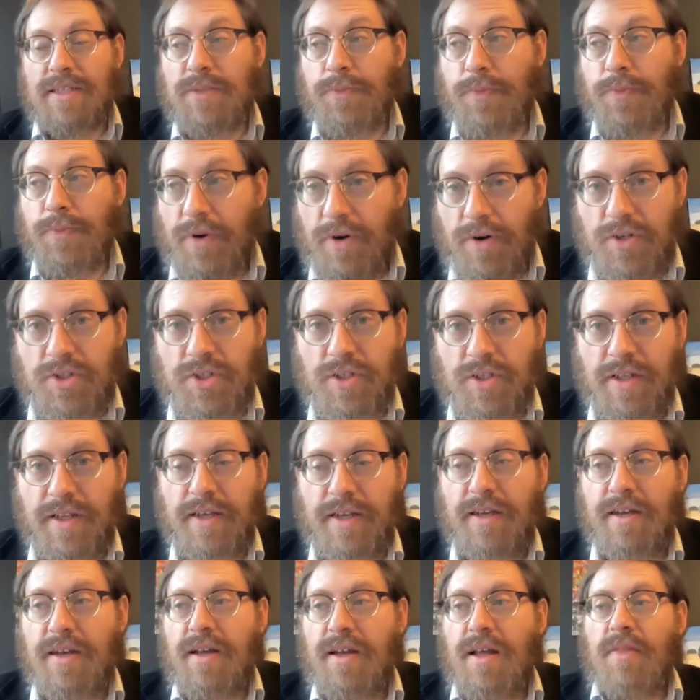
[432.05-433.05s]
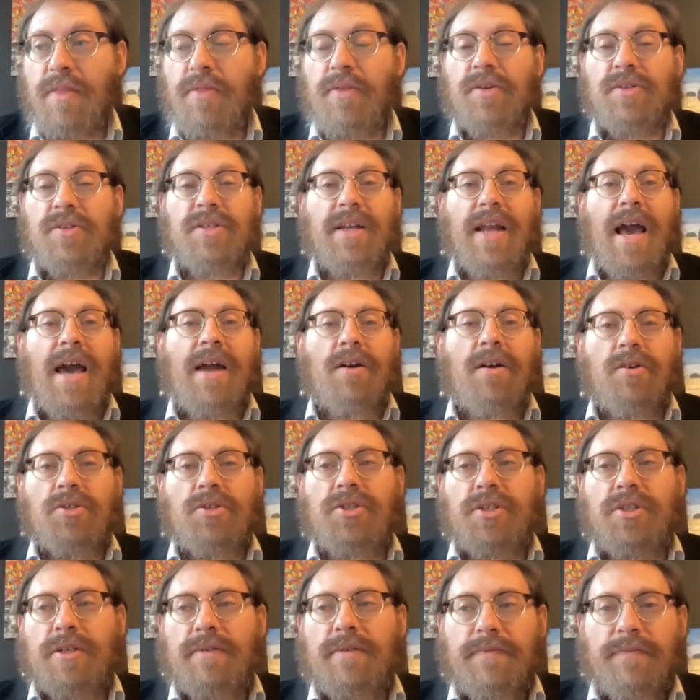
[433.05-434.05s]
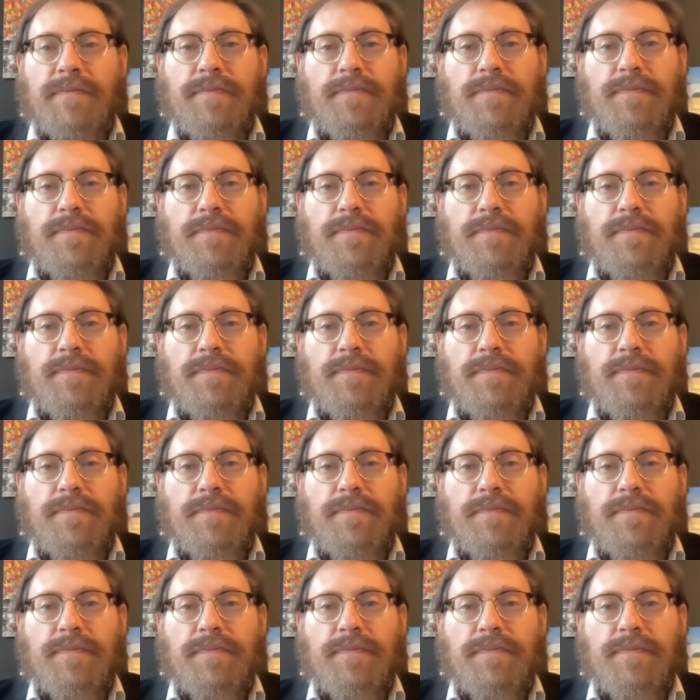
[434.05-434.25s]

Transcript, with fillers: Spiritually, there's an energy